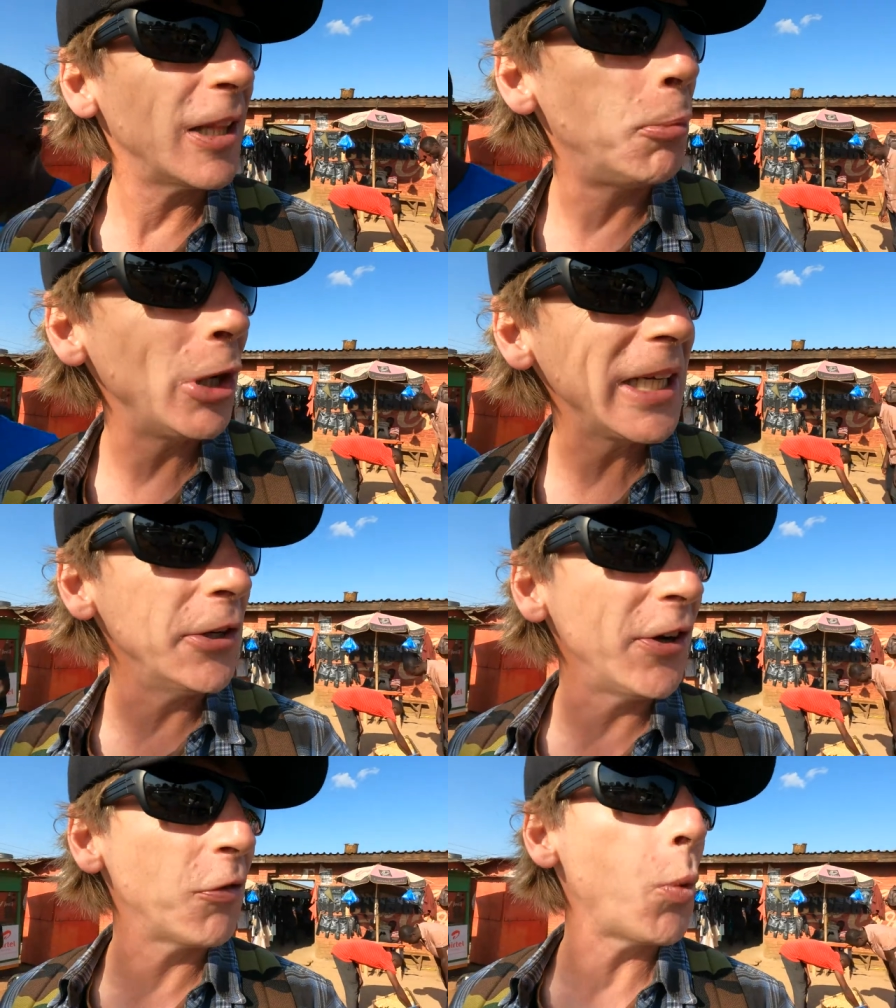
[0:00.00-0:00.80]
the
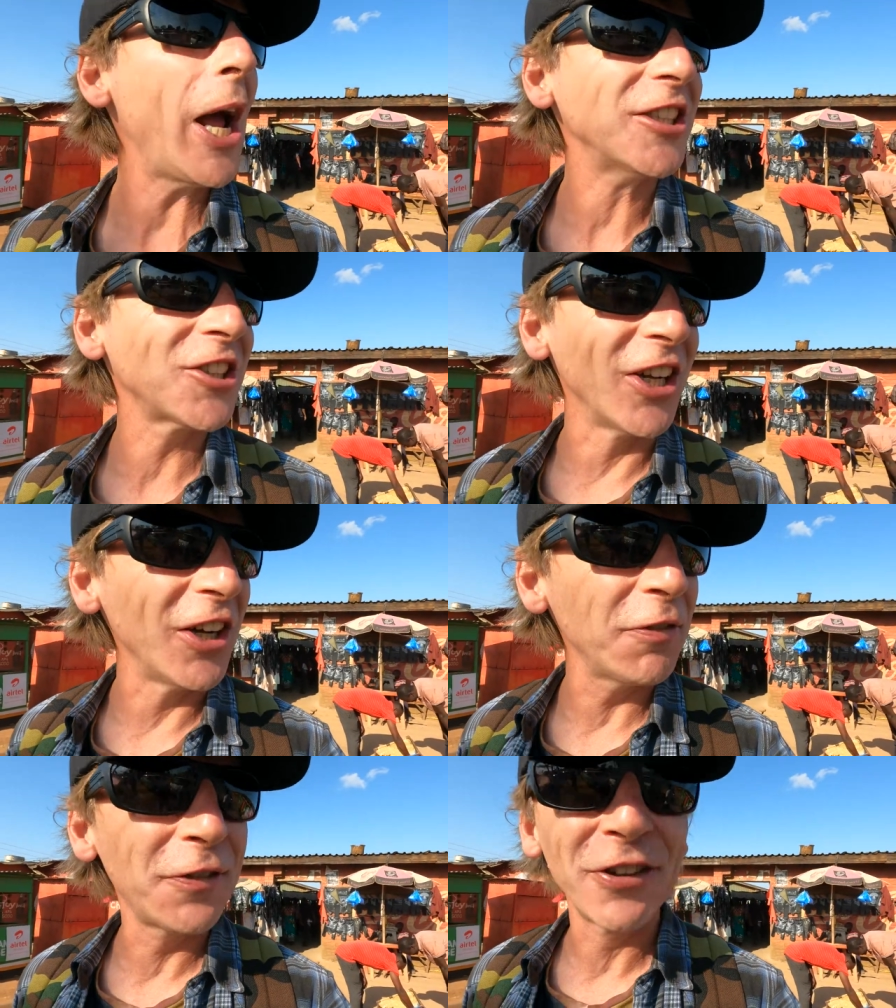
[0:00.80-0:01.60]
bringer of wet
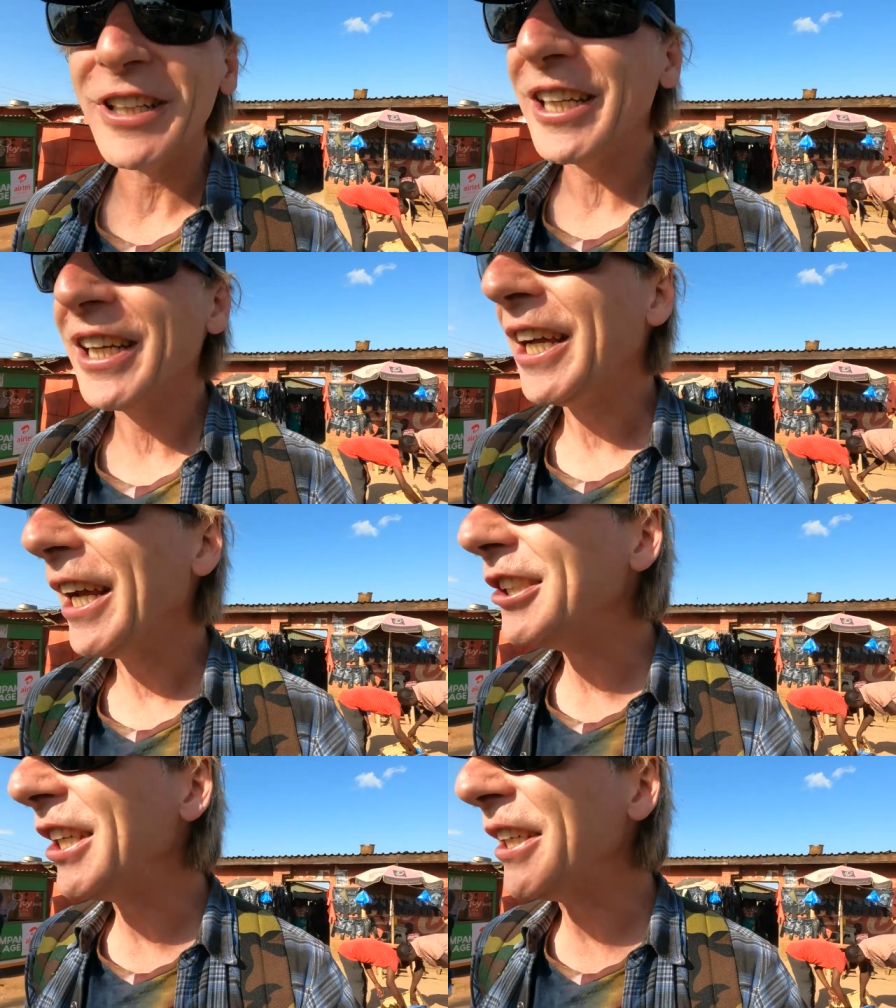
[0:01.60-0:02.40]
stuff,
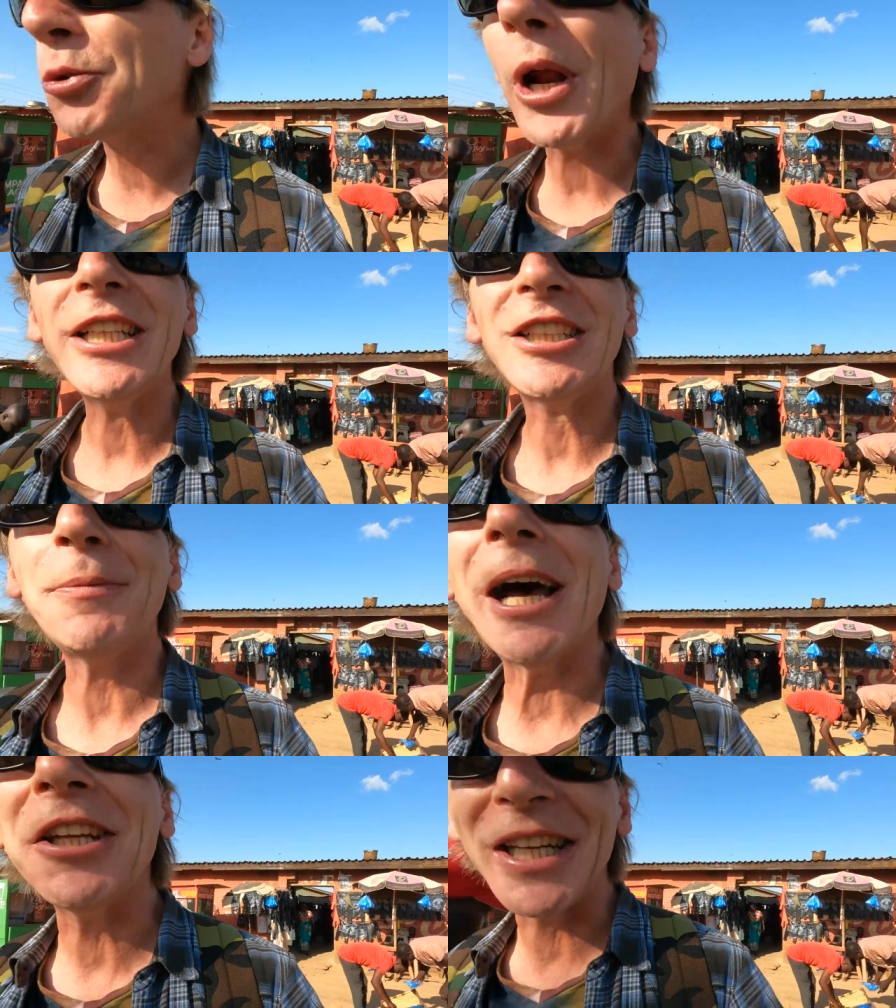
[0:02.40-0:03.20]
is in great
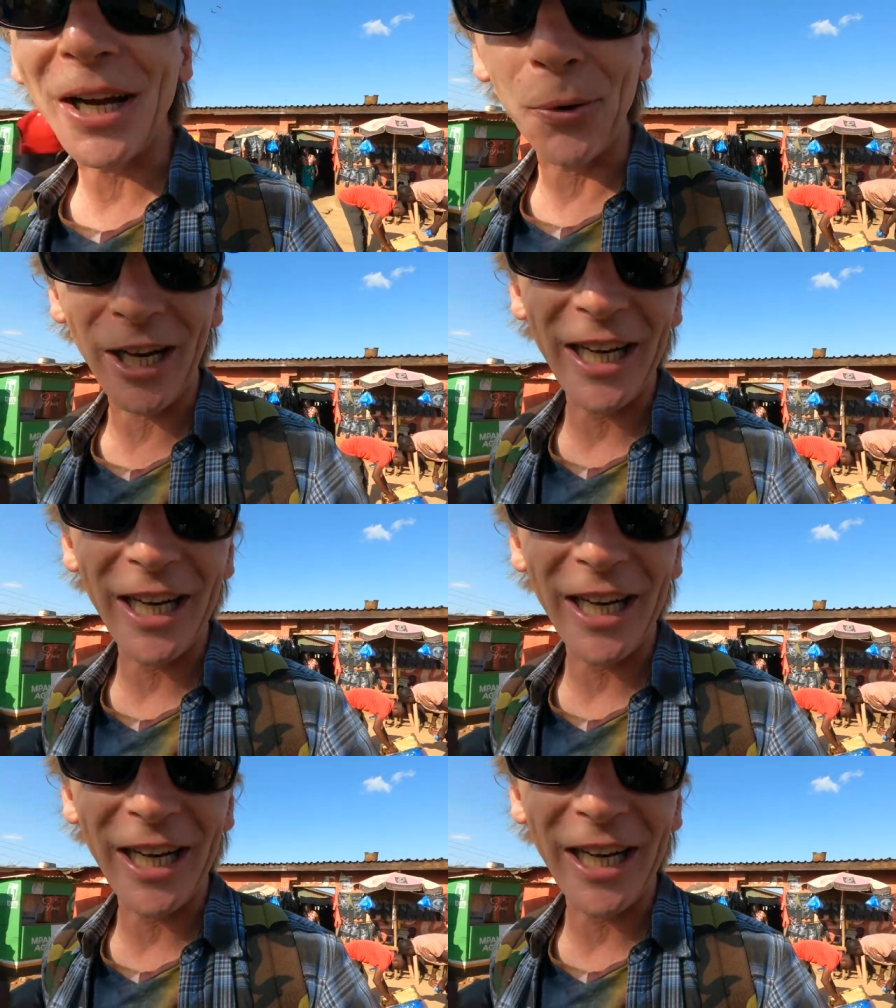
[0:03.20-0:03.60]
demand out